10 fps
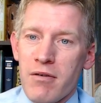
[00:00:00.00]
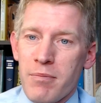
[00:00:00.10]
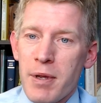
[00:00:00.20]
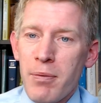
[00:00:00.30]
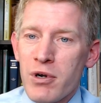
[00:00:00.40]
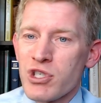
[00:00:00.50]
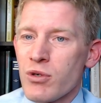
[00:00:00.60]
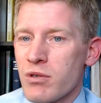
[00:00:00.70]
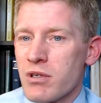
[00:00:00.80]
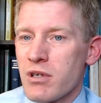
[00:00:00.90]
people are
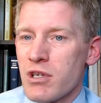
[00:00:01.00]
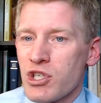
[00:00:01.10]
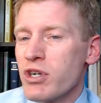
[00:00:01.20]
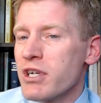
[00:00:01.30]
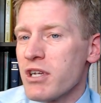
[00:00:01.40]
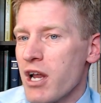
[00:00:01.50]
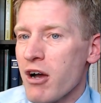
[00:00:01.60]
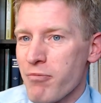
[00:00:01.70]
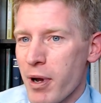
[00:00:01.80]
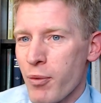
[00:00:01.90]
so intrigued
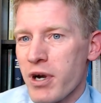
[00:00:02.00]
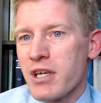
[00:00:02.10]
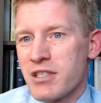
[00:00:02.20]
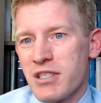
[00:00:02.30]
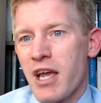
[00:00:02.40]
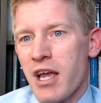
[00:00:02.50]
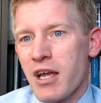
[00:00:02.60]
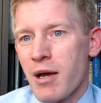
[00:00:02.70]
enough by what he's saying